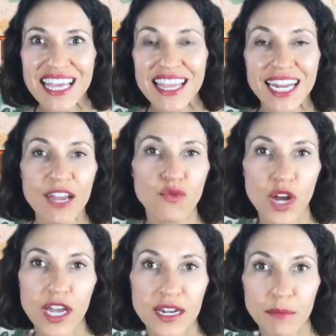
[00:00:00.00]
that I
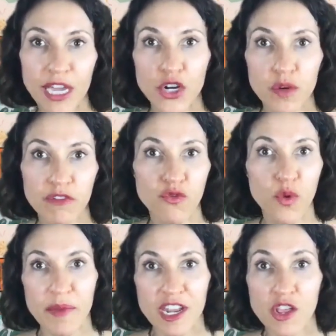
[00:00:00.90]
run my group of
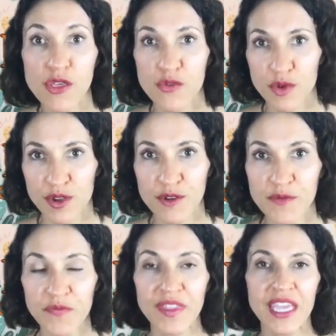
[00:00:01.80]
women through.